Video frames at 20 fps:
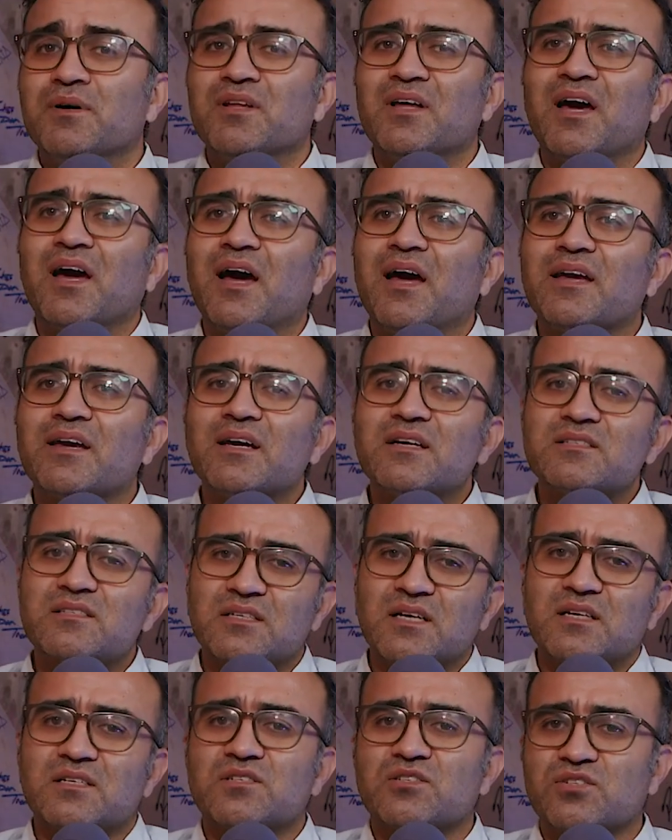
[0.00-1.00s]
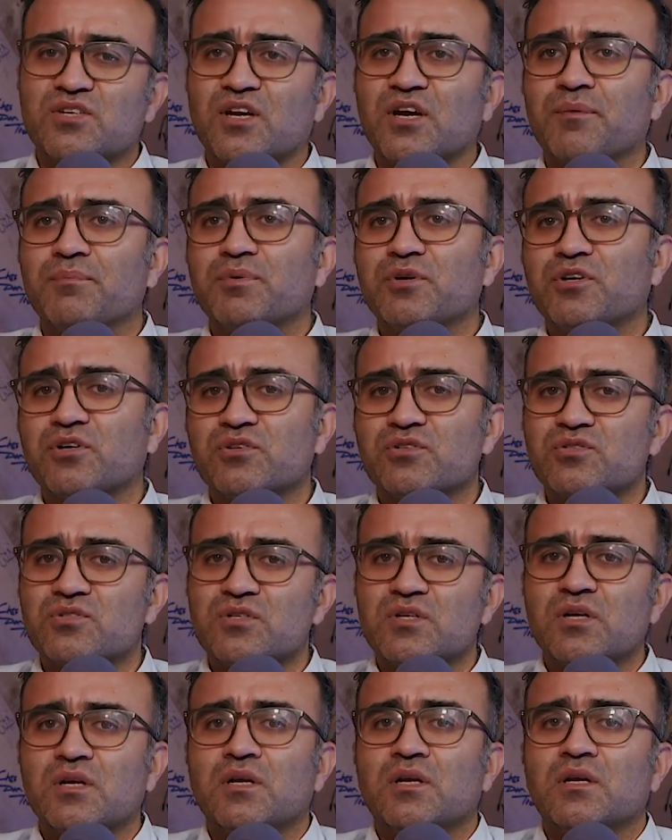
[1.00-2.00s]
I guess, yes, because
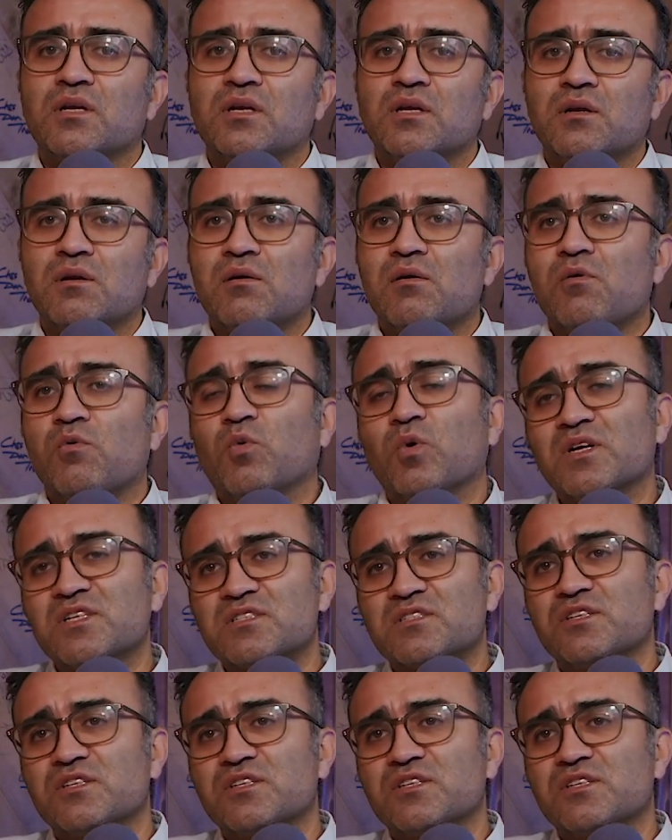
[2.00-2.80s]
once